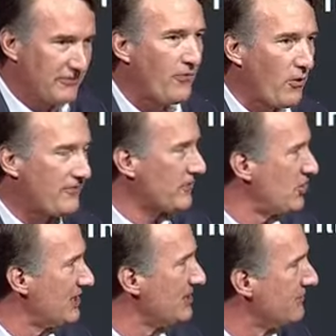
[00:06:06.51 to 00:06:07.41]
for
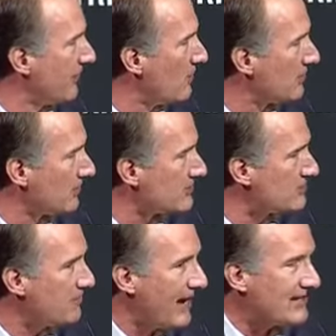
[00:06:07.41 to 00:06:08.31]
Virginia
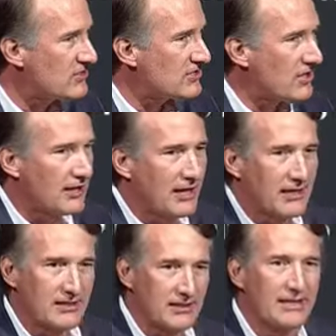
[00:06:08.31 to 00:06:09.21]
voters based on a
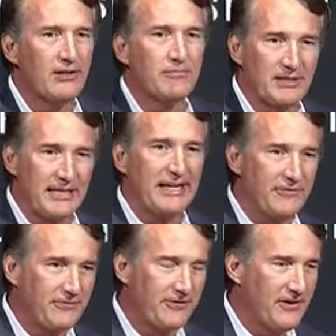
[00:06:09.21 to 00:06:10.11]
clear
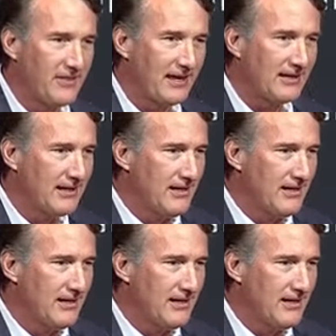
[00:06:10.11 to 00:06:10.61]
belief that